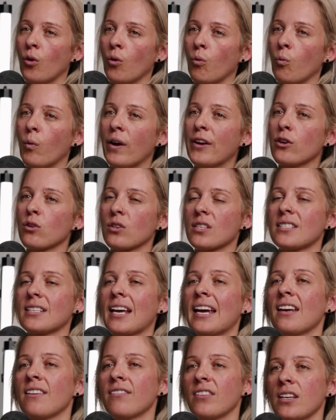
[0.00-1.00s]
where your
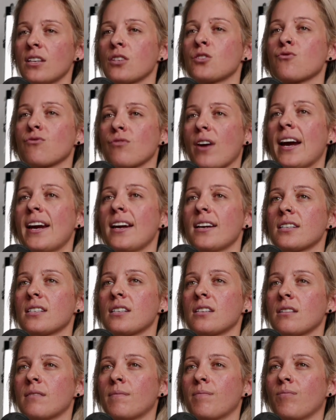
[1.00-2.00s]
savings
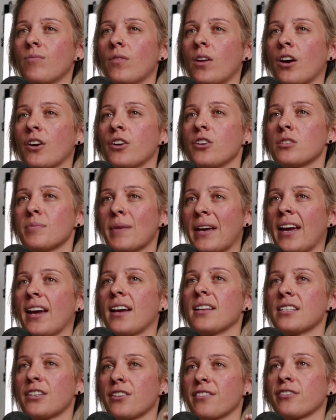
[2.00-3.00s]
rate, I'm going to use my
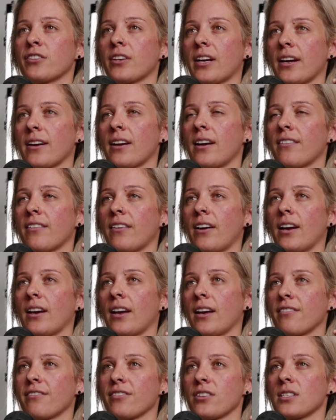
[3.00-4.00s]
hands here
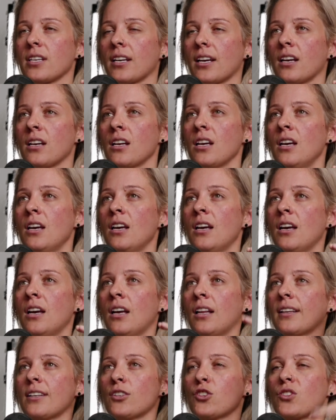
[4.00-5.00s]
again for a second.
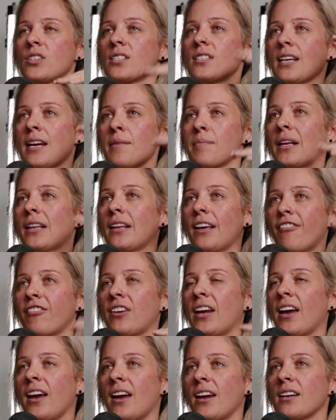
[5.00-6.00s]
Let's just say my left
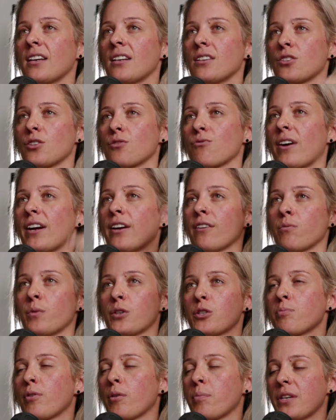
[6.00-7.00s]
hand is the rate of
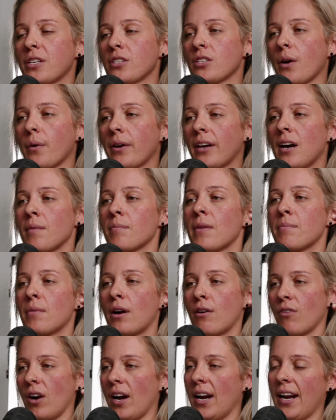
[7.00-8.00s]
which property is going up and
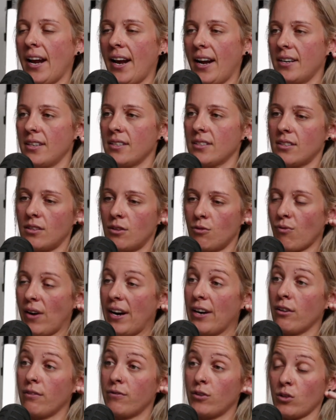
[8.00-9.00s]
my right hand is the
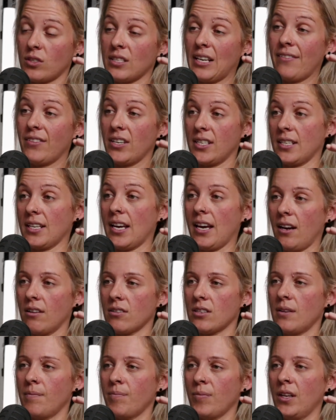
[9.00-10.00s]
rate of your savings
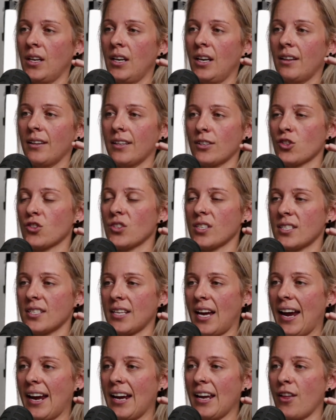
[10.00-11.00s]
account. Let's just
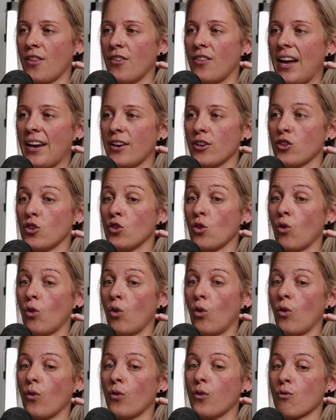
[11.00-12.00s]
say that
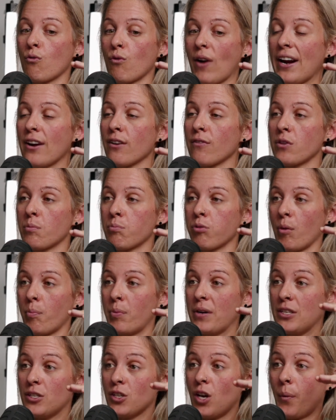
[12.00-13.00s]
the rate of the
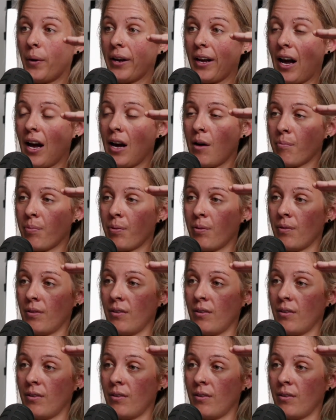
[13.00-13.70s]
properties going up